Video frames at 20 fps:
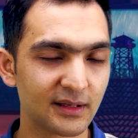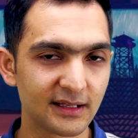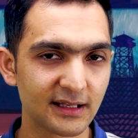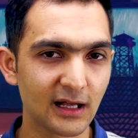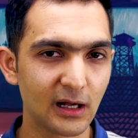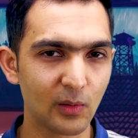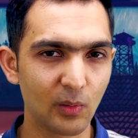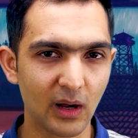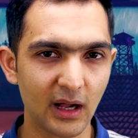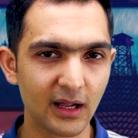
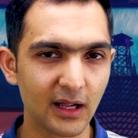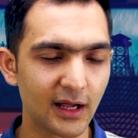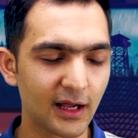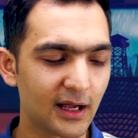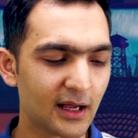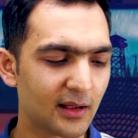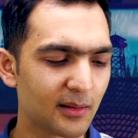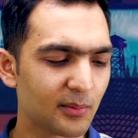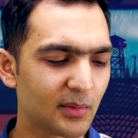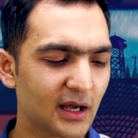Now
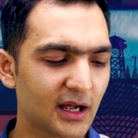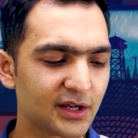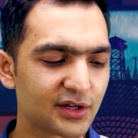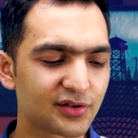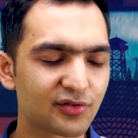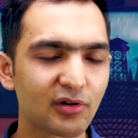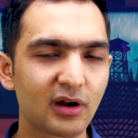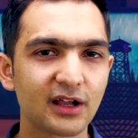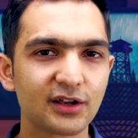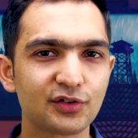I
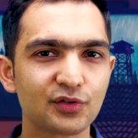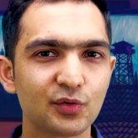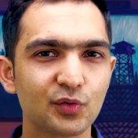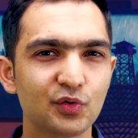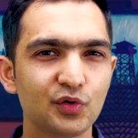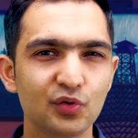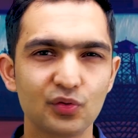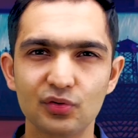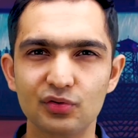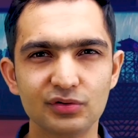try to
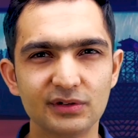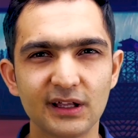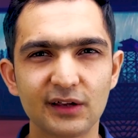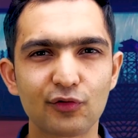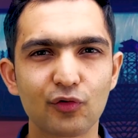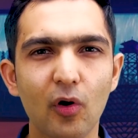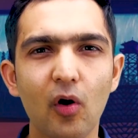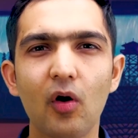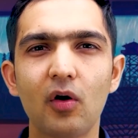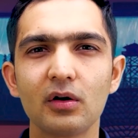do the
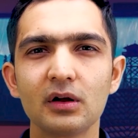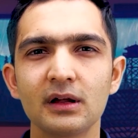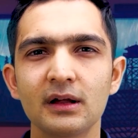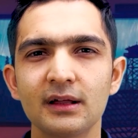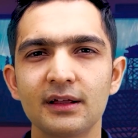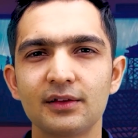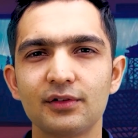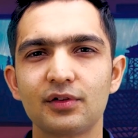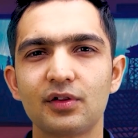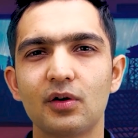wrong.
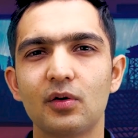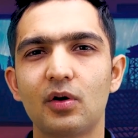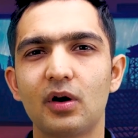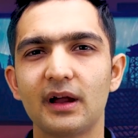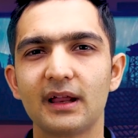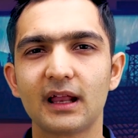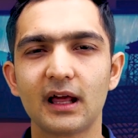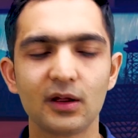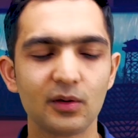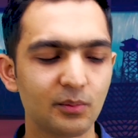So
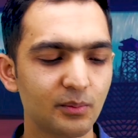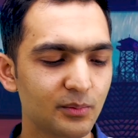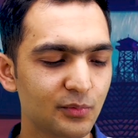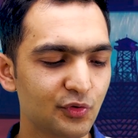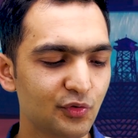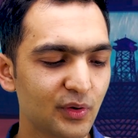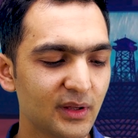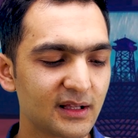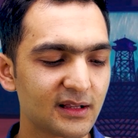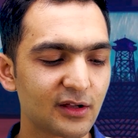when I'm
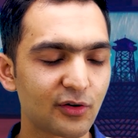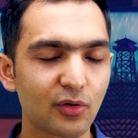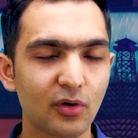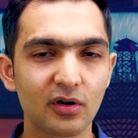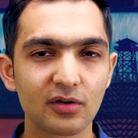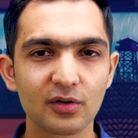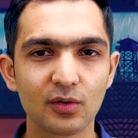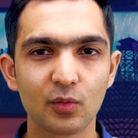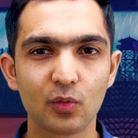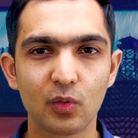doing the
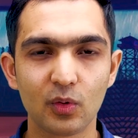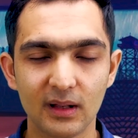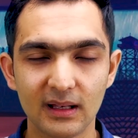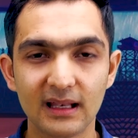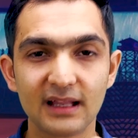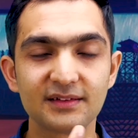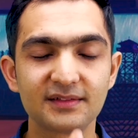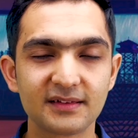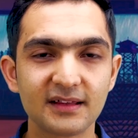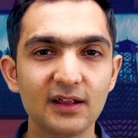wrong,
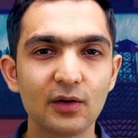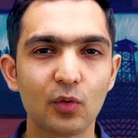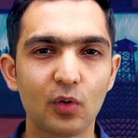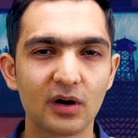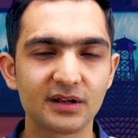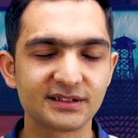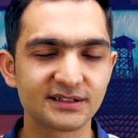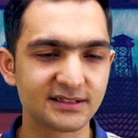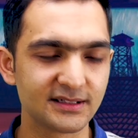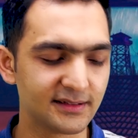let's see
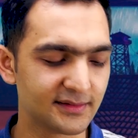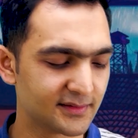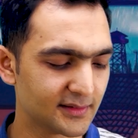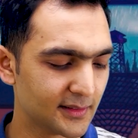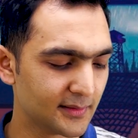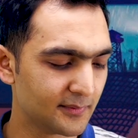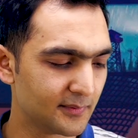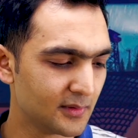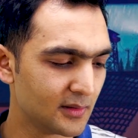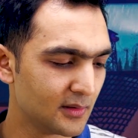what she
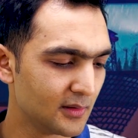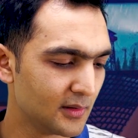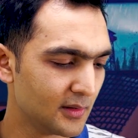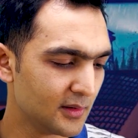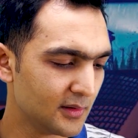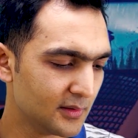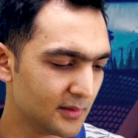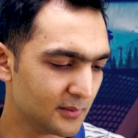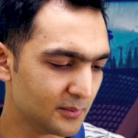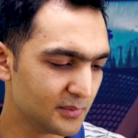say.
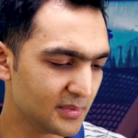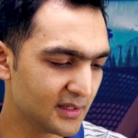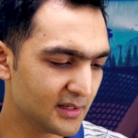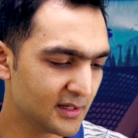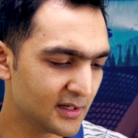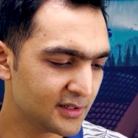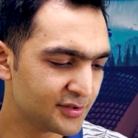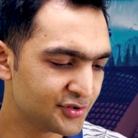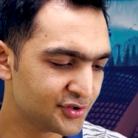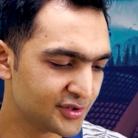
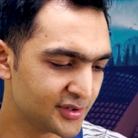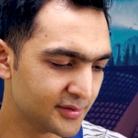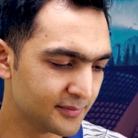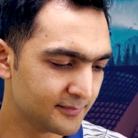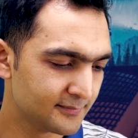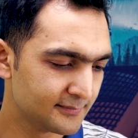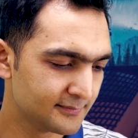Biggest.